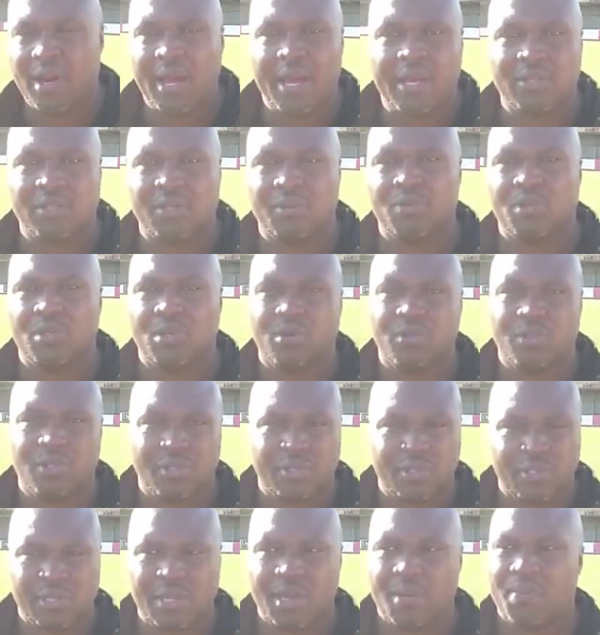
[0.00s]
relax themselves,
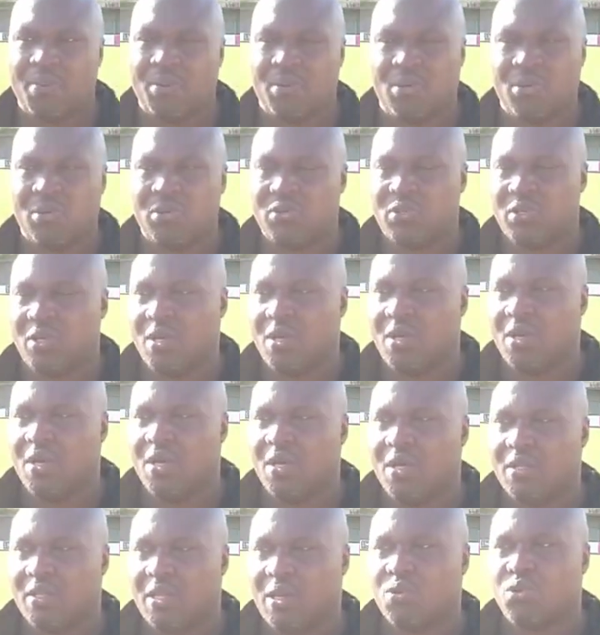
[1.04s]
as I said, because
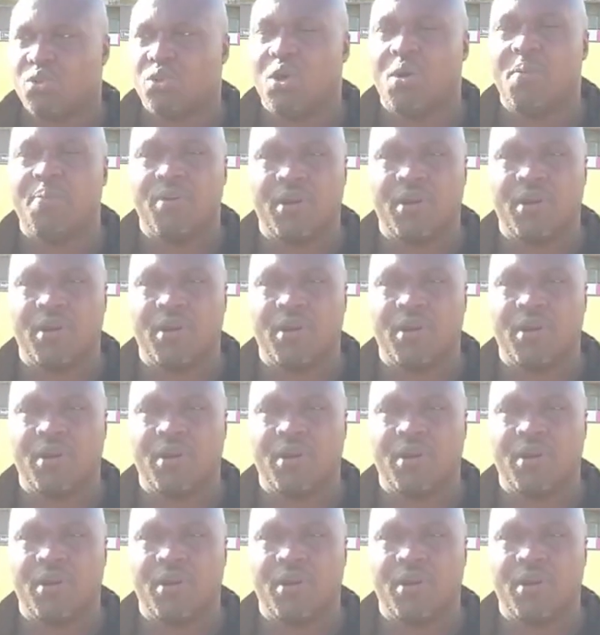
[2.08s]
there was no